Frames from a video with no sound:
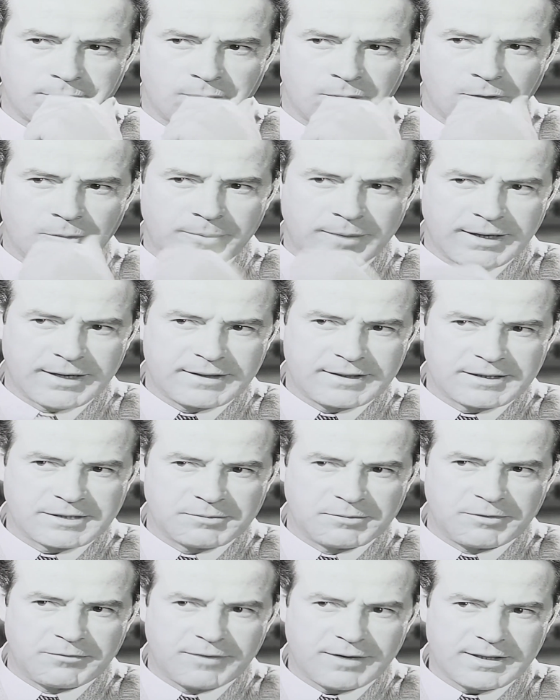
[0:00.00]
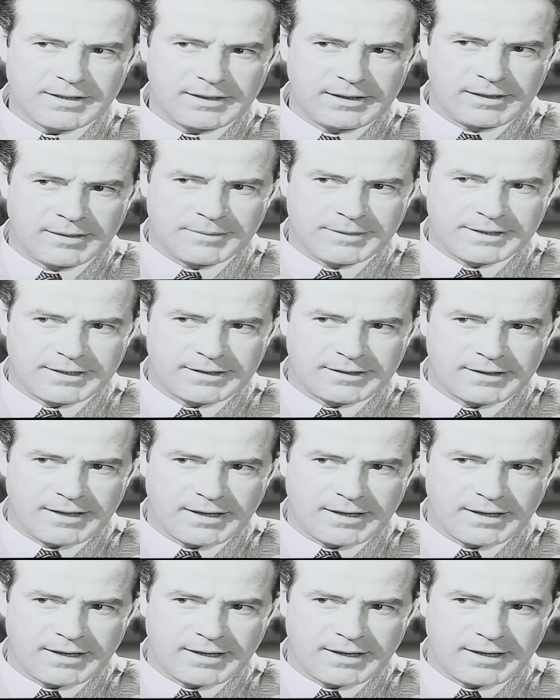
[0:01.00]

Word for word: You don't look like someone who scares